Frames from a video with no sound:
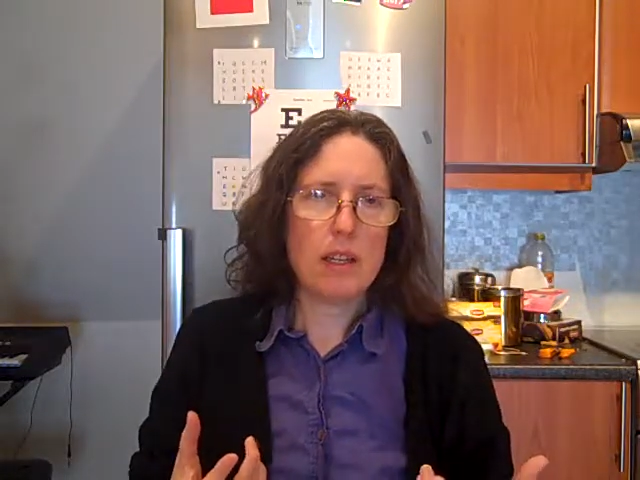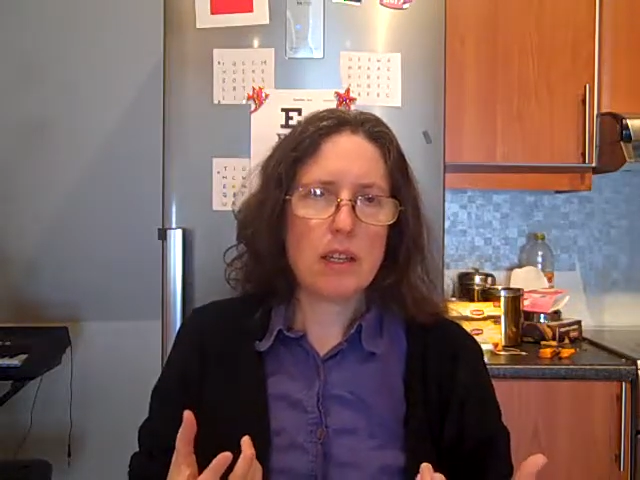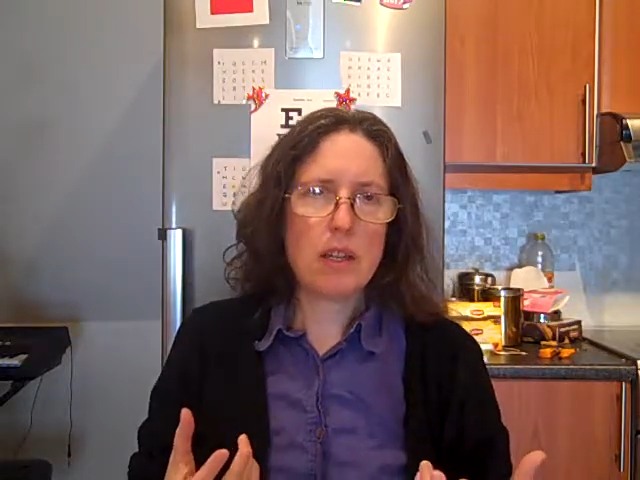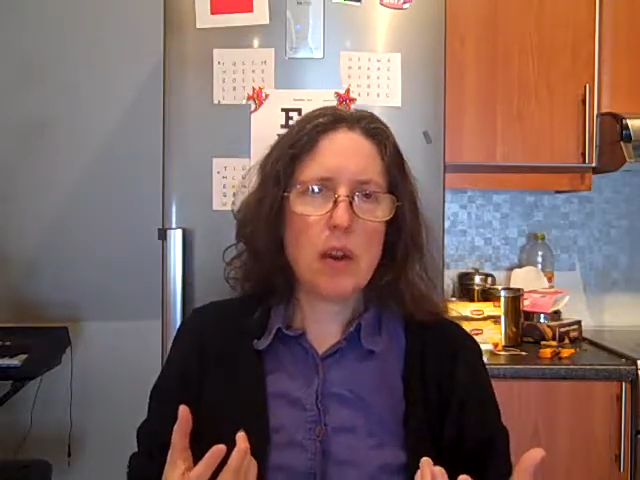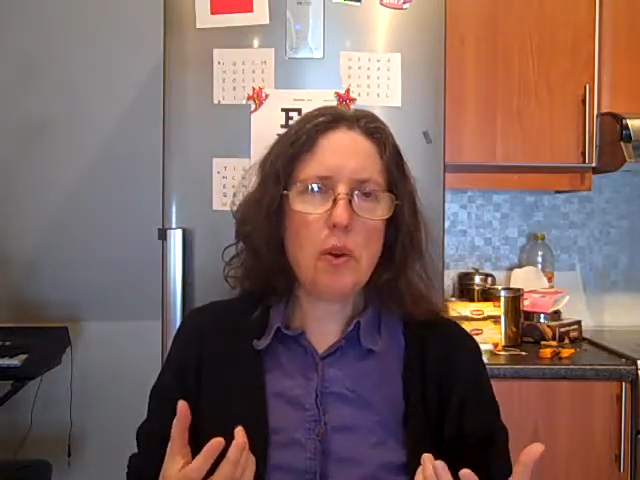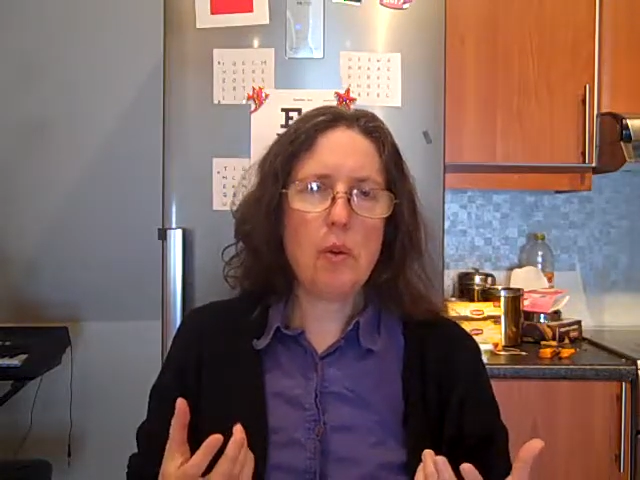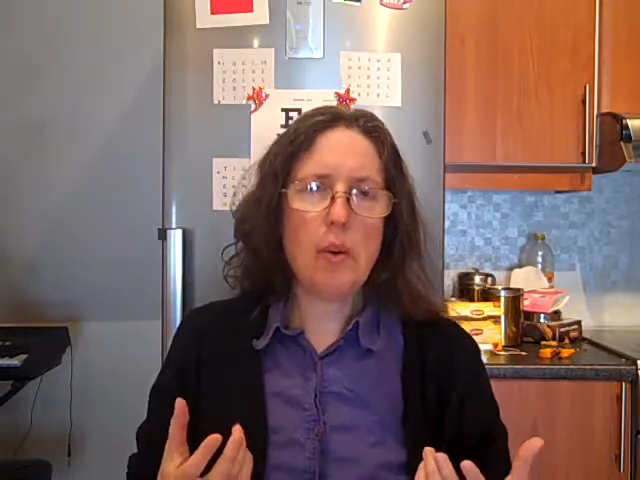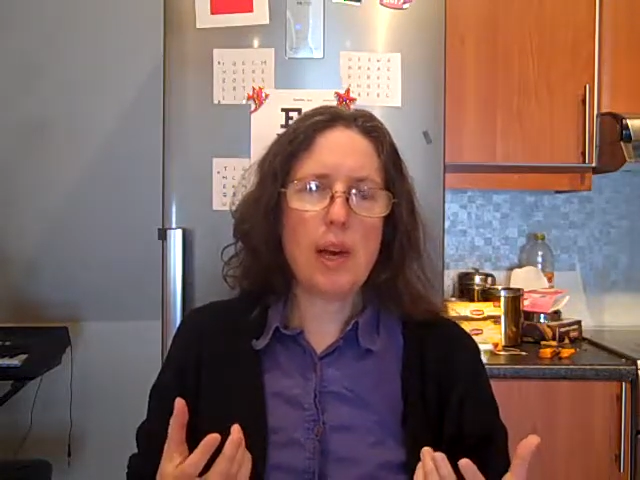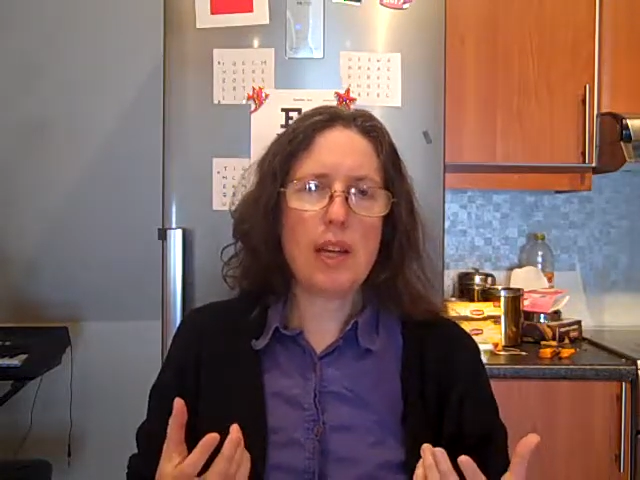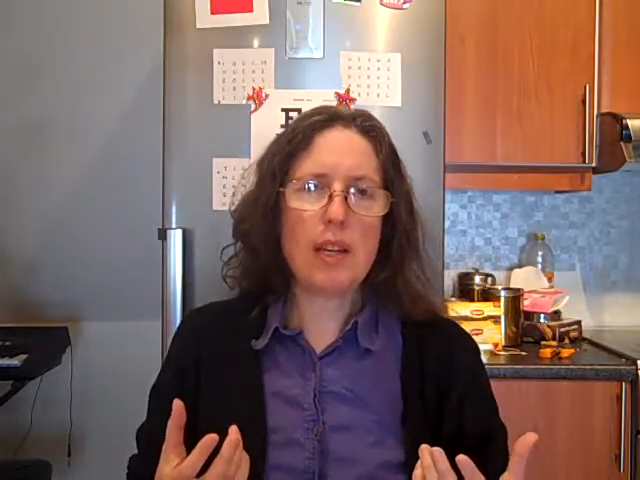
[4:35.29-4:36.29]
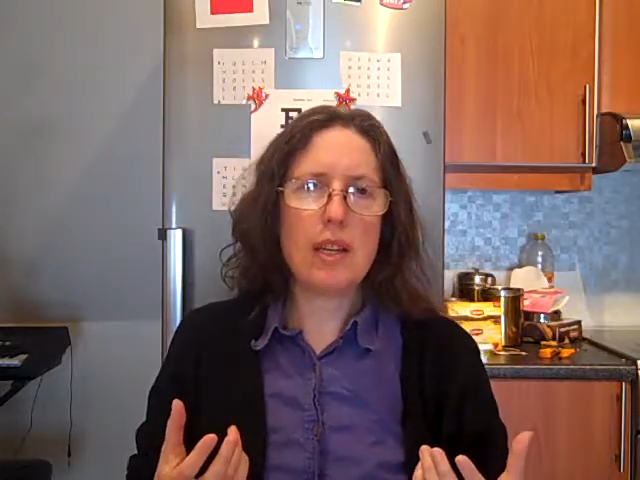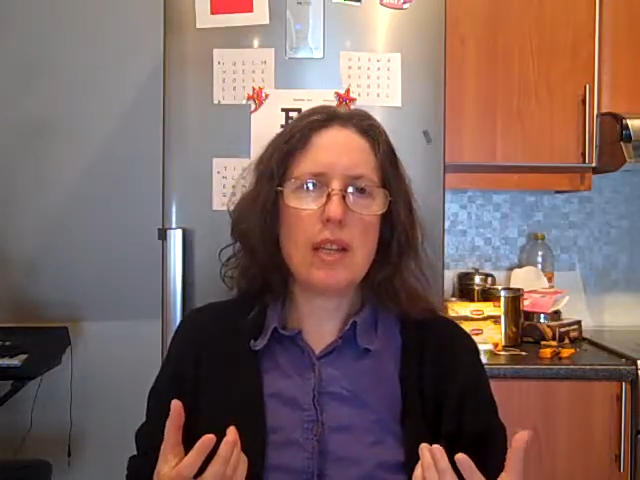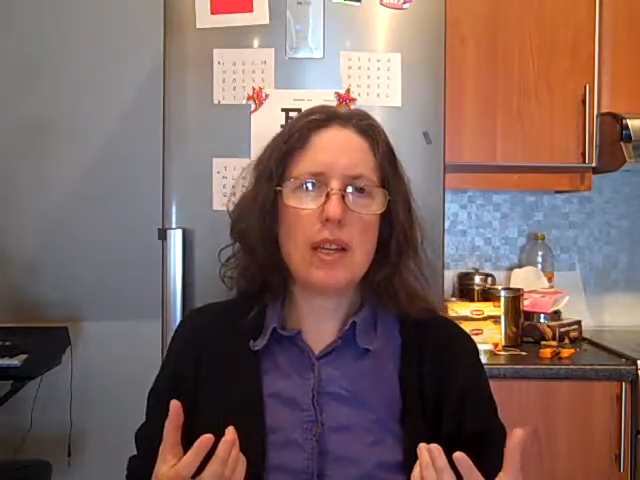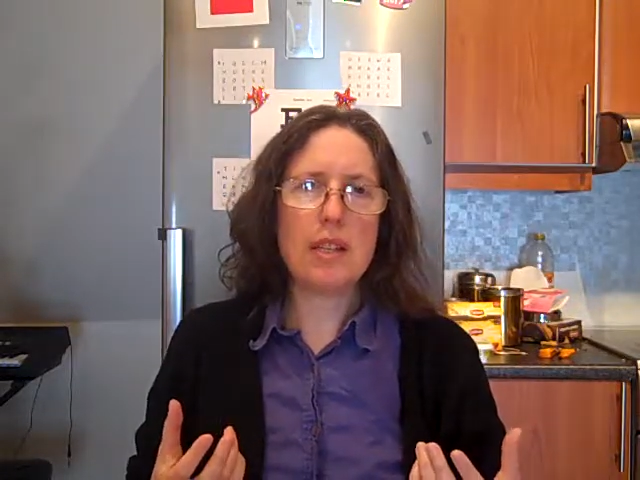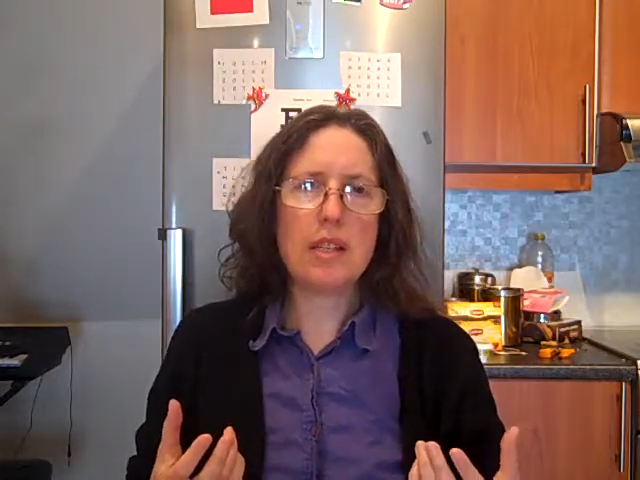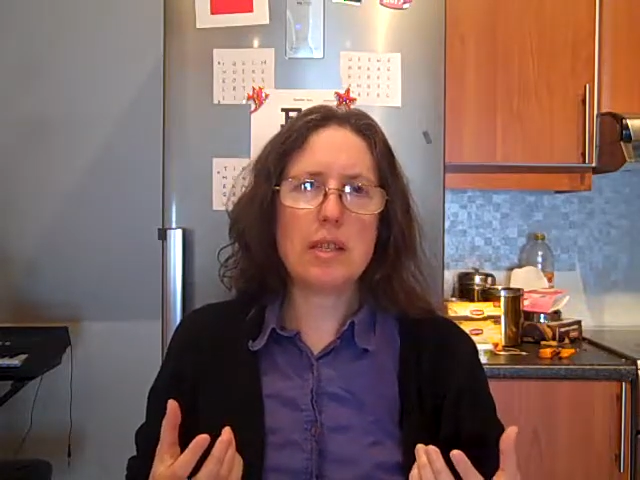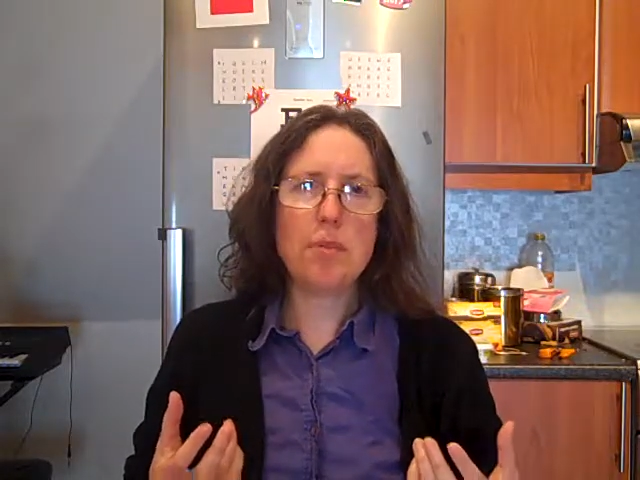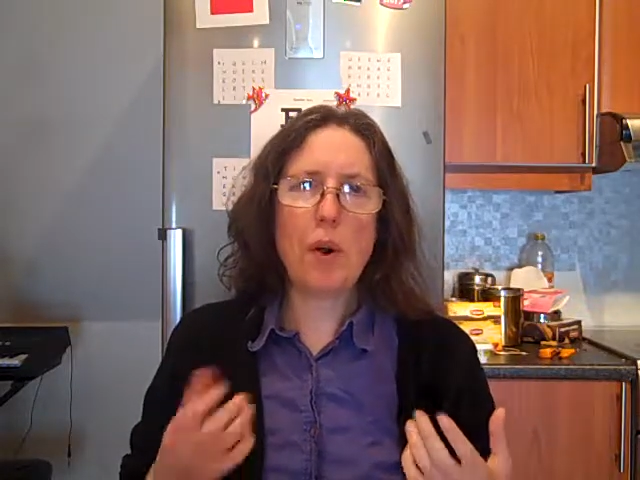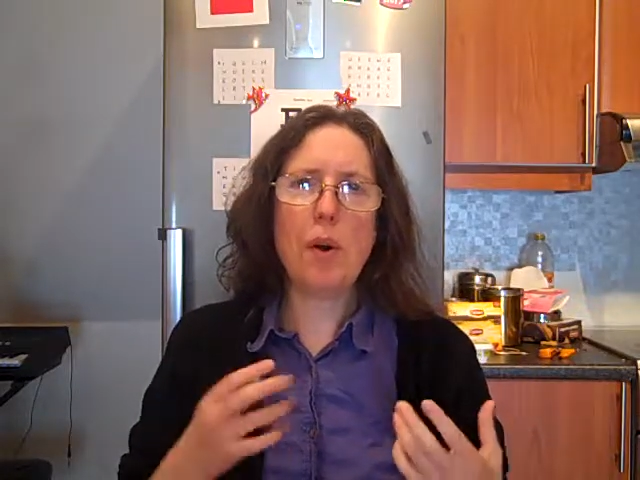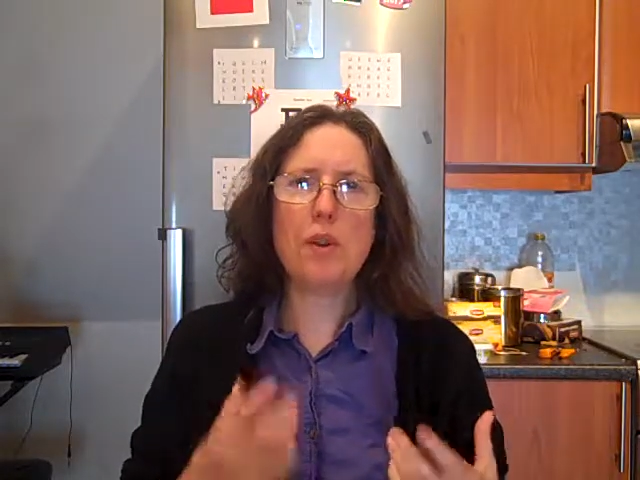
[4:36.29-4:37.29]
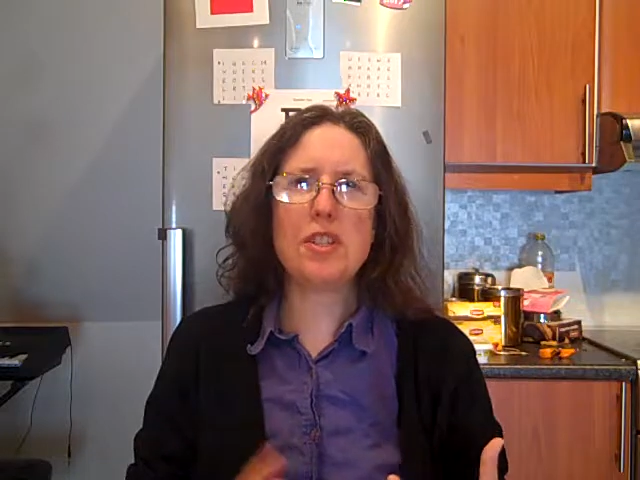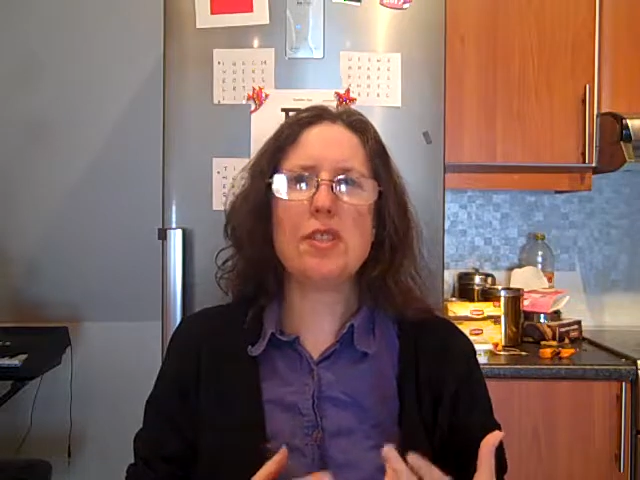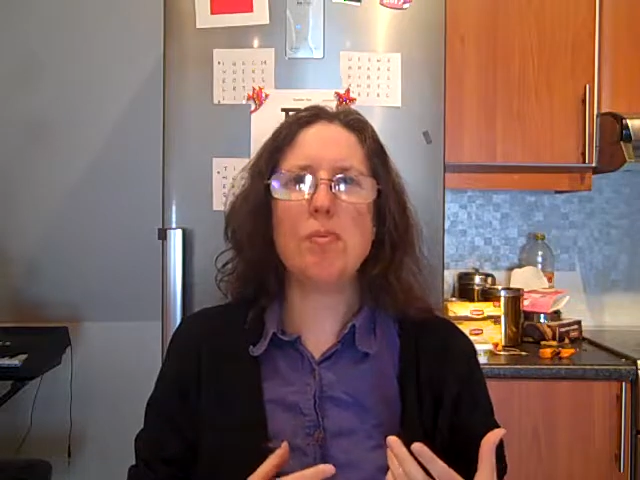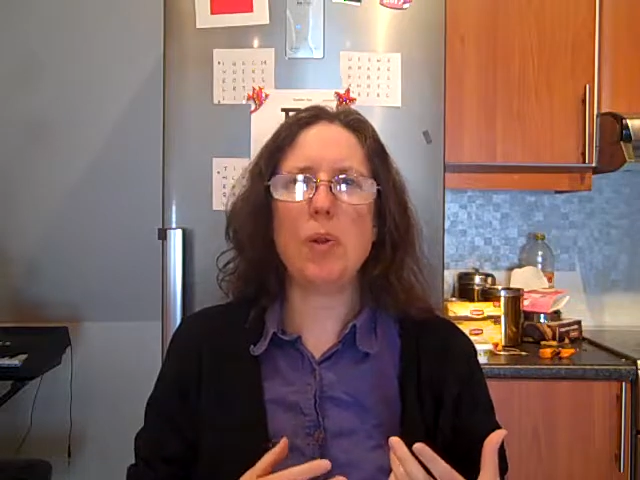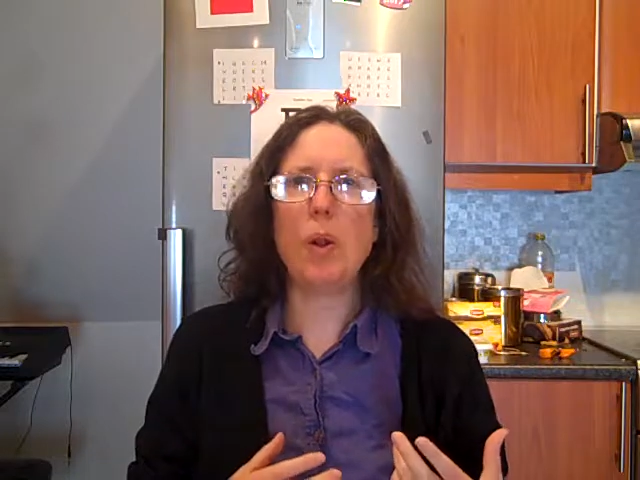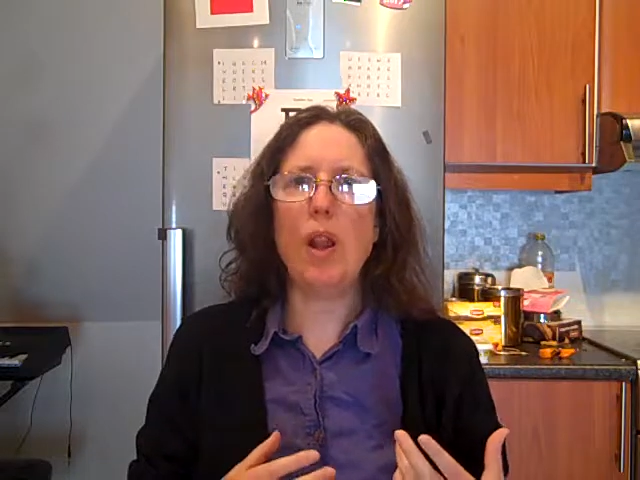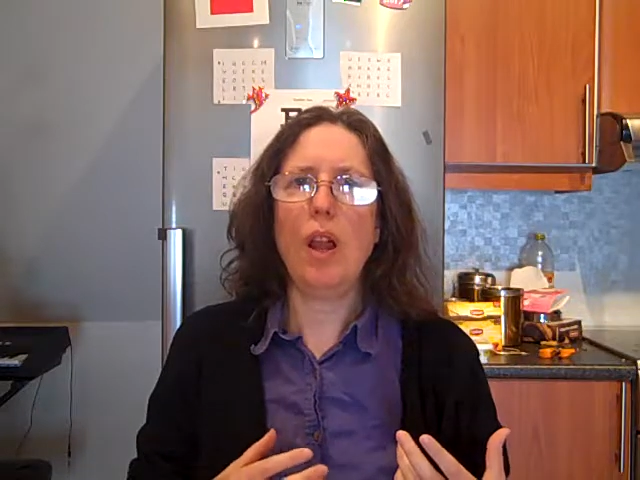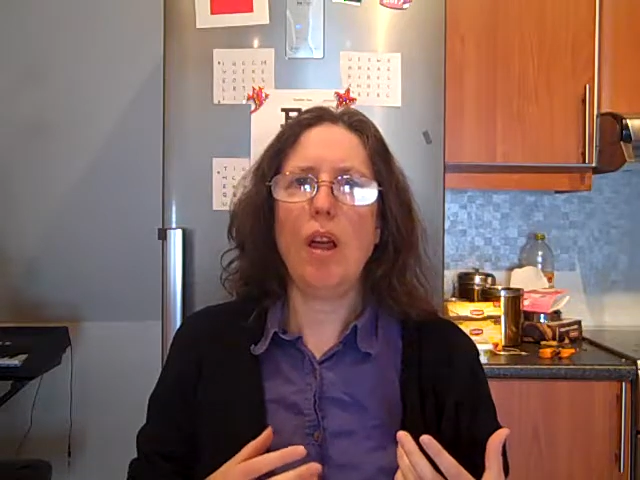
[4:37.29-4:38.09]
So it is possible